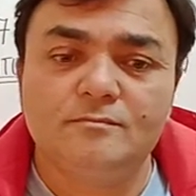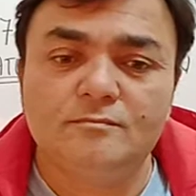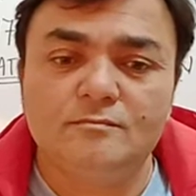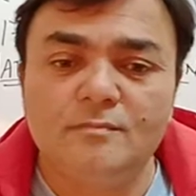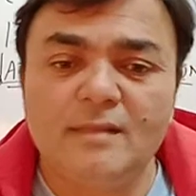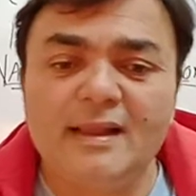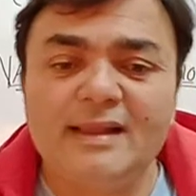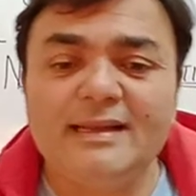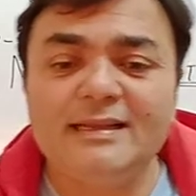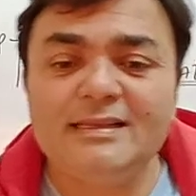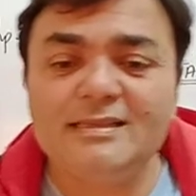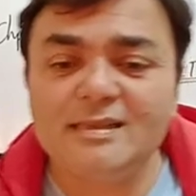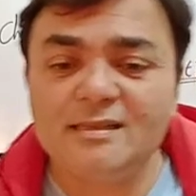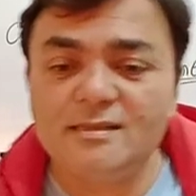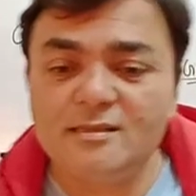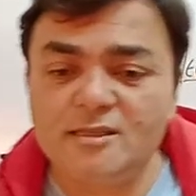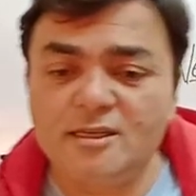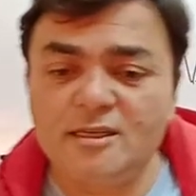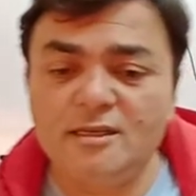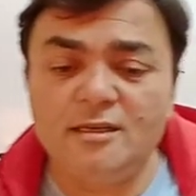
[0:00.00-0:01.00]
by
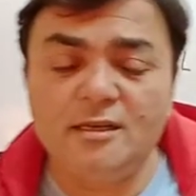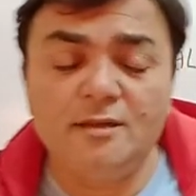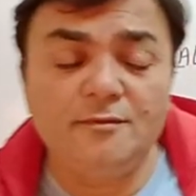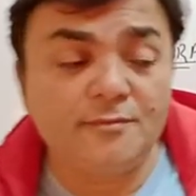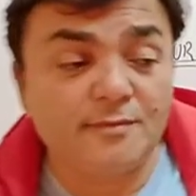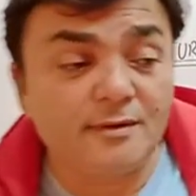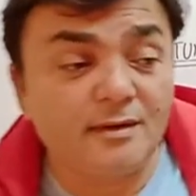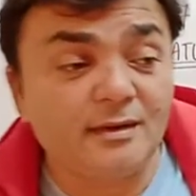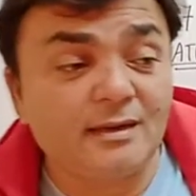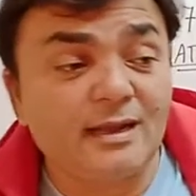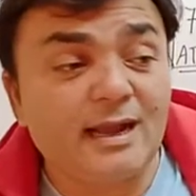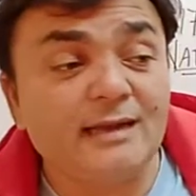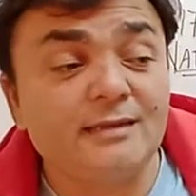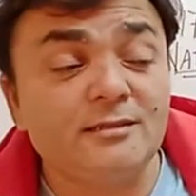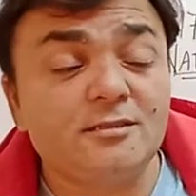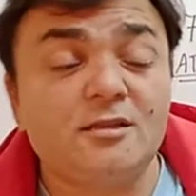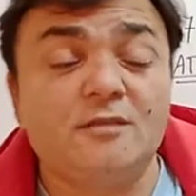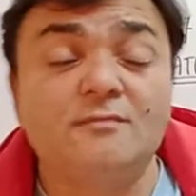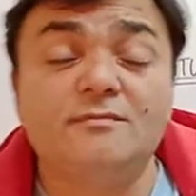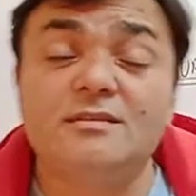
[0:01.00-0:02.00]
researching different
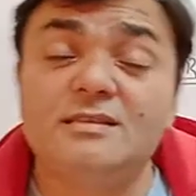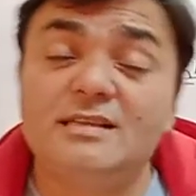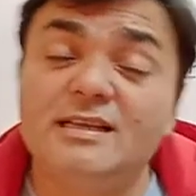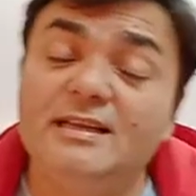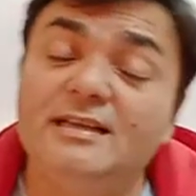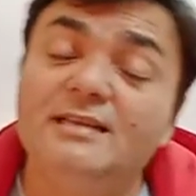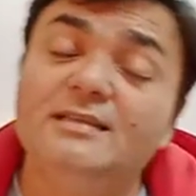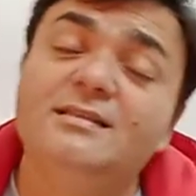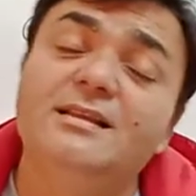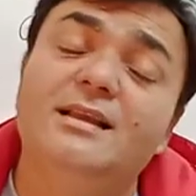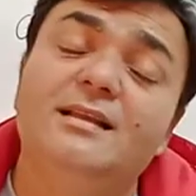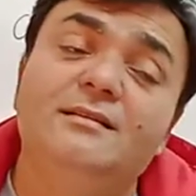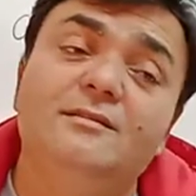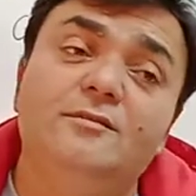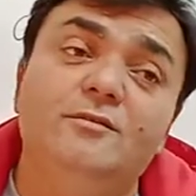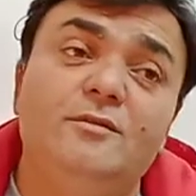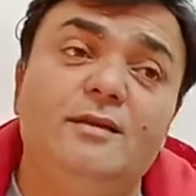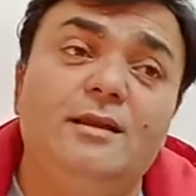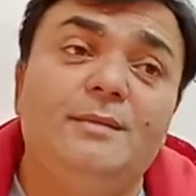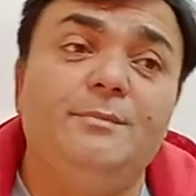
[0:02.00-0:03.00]
kinds of seeds,
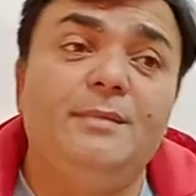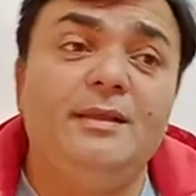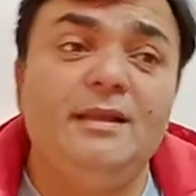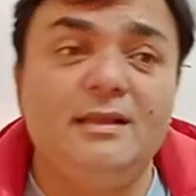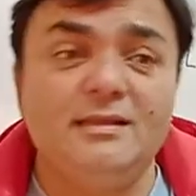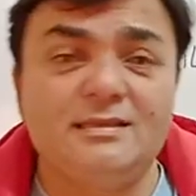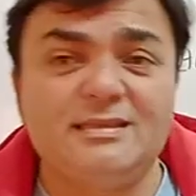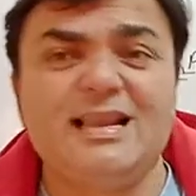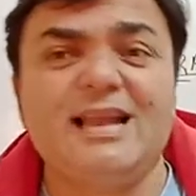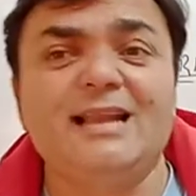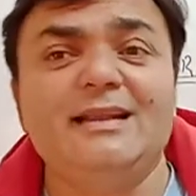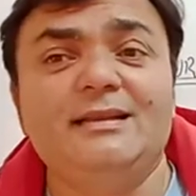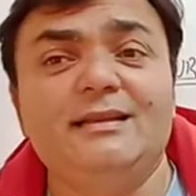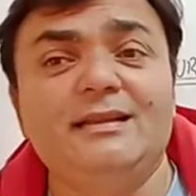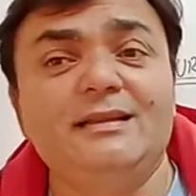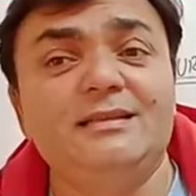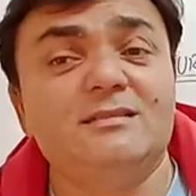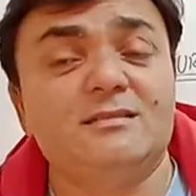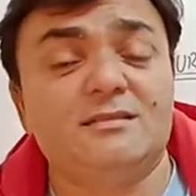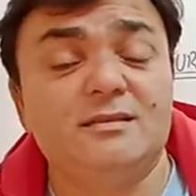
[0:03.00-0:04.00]
and you can be a
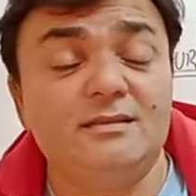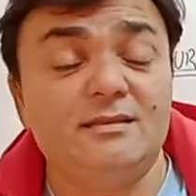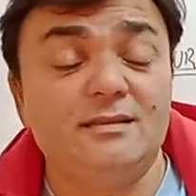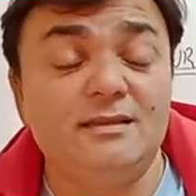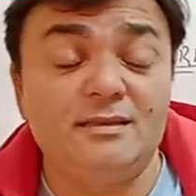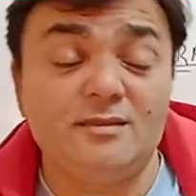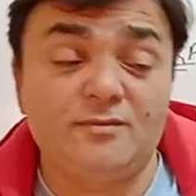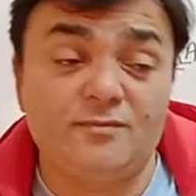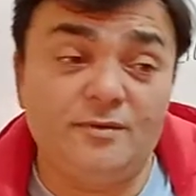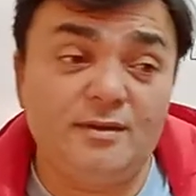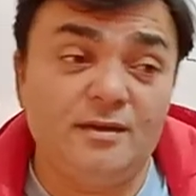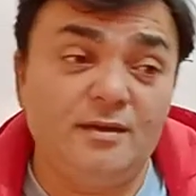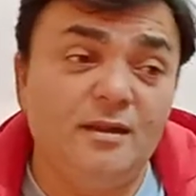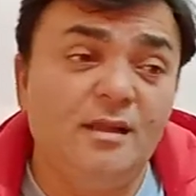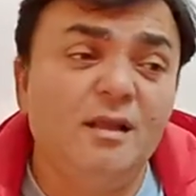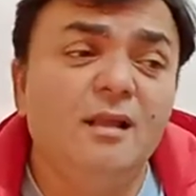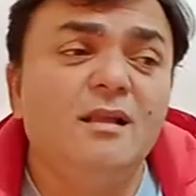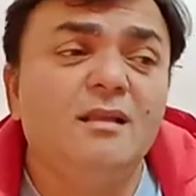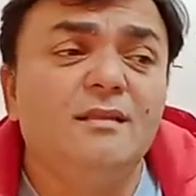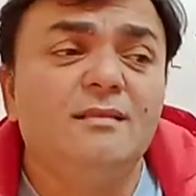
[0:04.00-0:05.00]
scientist in this
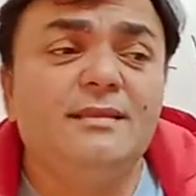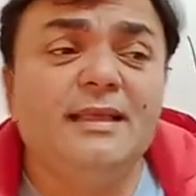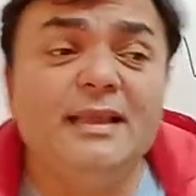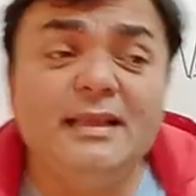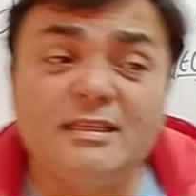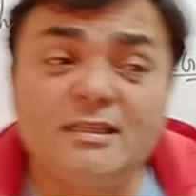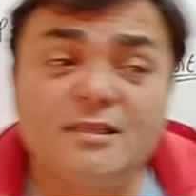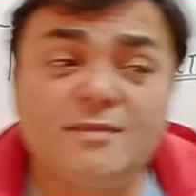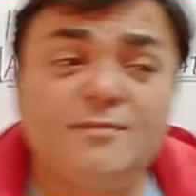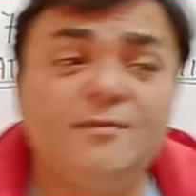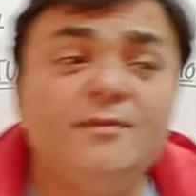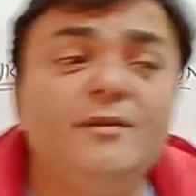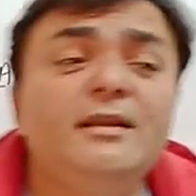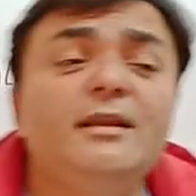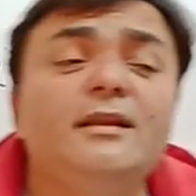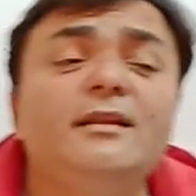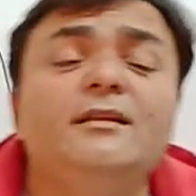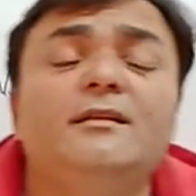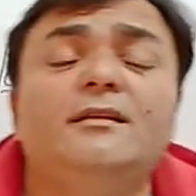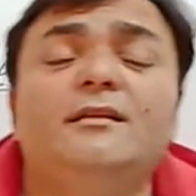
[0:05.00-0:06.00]
field. This
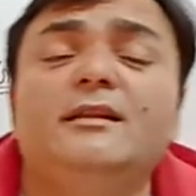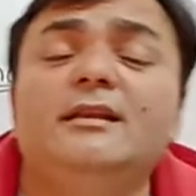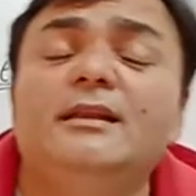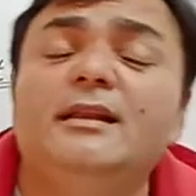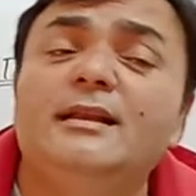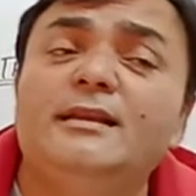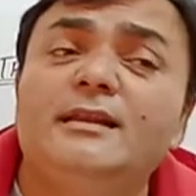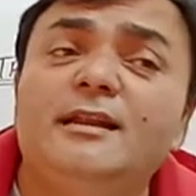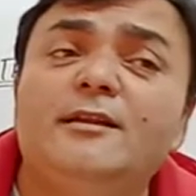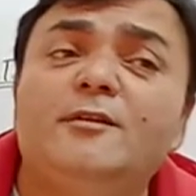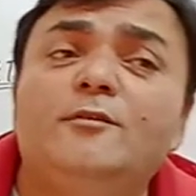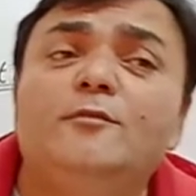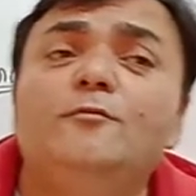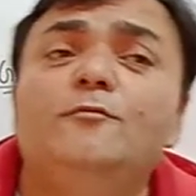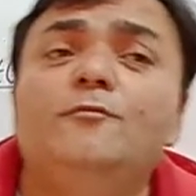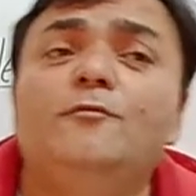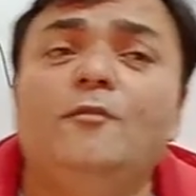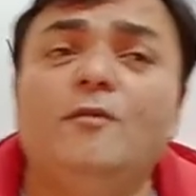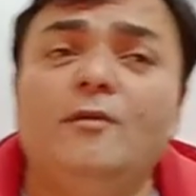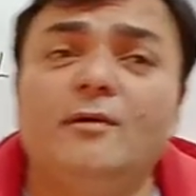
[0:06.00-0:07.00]
field related
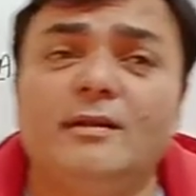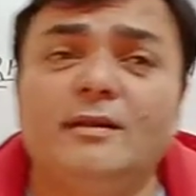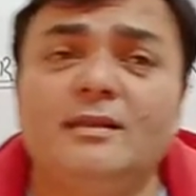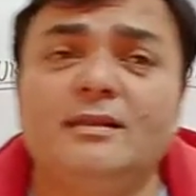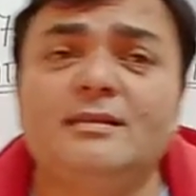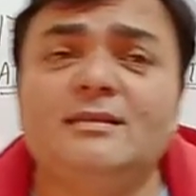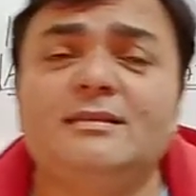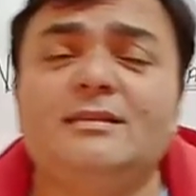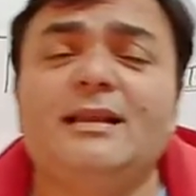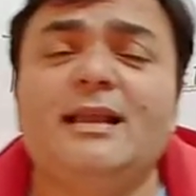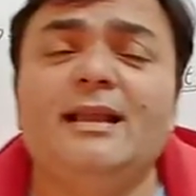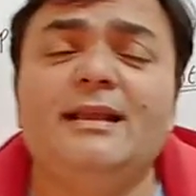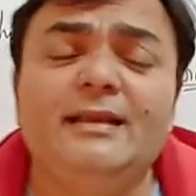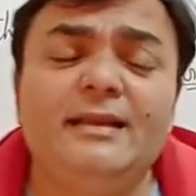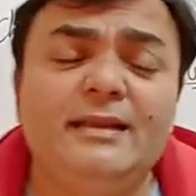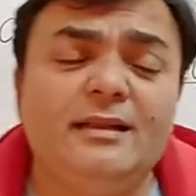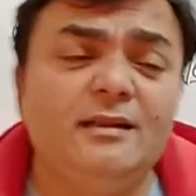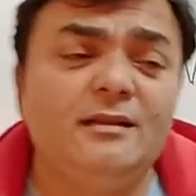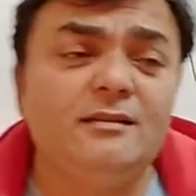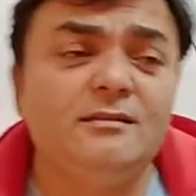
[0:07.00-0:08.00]
to forest
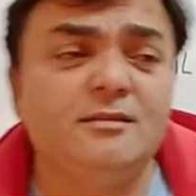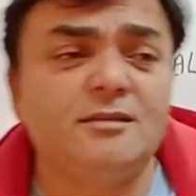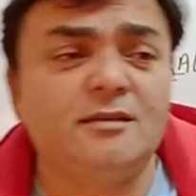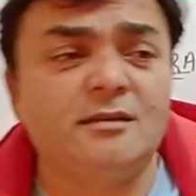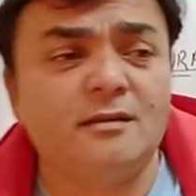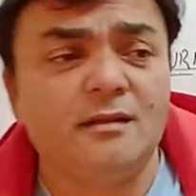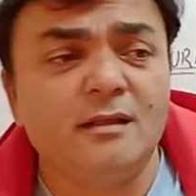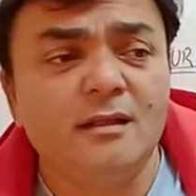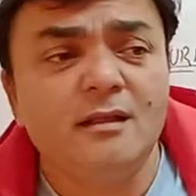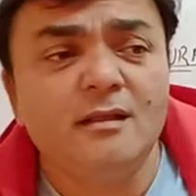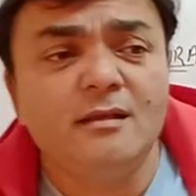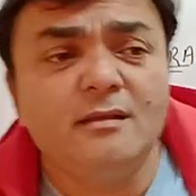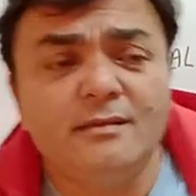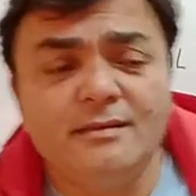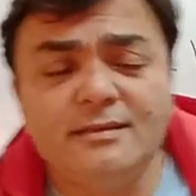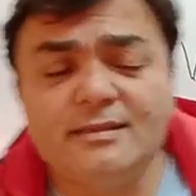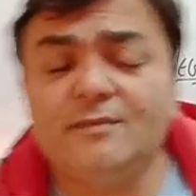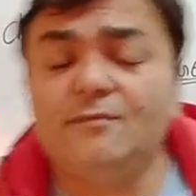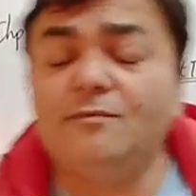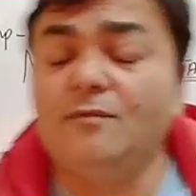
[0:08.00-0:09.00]
agriculture
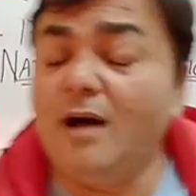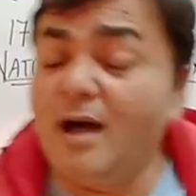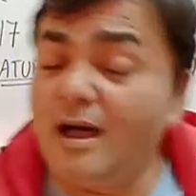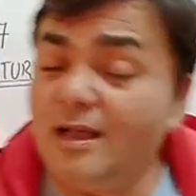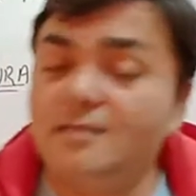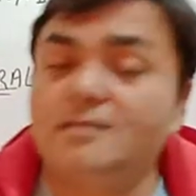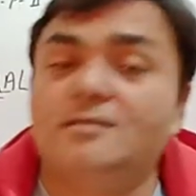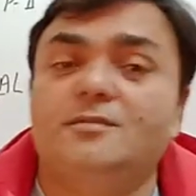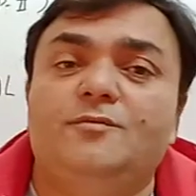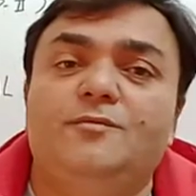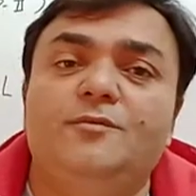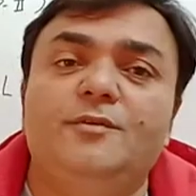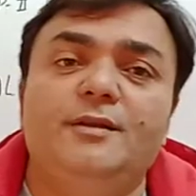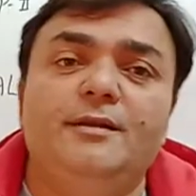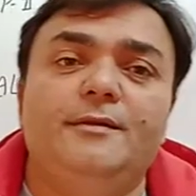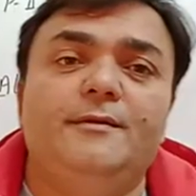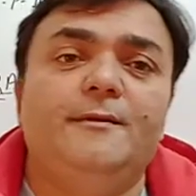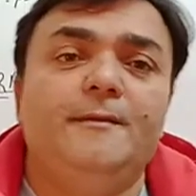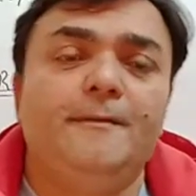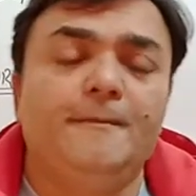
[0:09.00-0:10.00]
is a vast field,